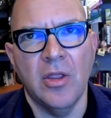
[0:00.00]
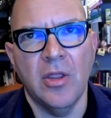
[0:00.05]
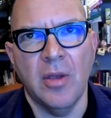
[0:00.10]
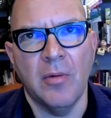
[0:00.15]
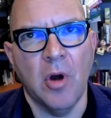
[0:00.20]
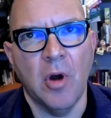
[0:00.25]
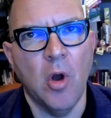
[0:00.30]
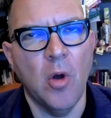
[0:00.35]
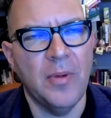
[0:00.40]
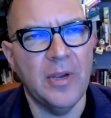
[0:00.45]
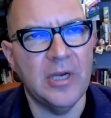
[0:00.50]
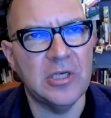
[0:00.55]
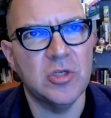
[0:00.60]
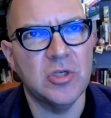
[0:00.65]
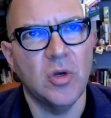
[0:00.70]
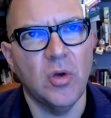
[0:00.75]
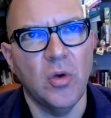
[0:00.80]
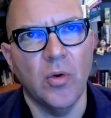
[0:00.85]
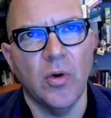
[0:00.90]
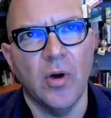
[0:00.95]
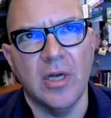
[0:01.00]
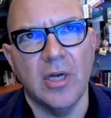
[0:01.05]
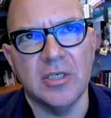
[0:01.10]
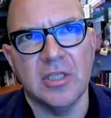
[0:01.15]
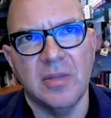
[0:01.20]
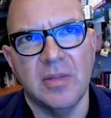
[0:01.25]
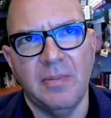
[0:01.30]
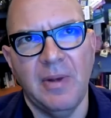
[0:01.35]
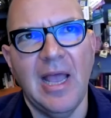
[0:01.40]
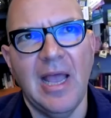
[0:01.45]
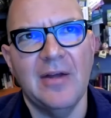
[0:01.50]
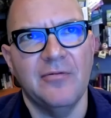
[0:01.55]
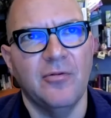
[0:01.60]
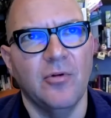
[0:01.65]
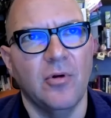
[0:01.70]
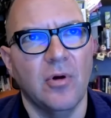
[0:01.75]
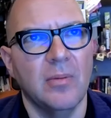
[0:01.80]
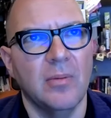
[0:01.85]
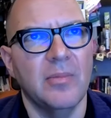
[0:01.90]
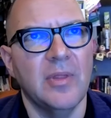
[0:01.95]
they were hoping to lure onto the
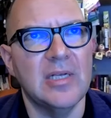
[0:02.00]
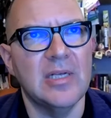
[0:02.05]
platform.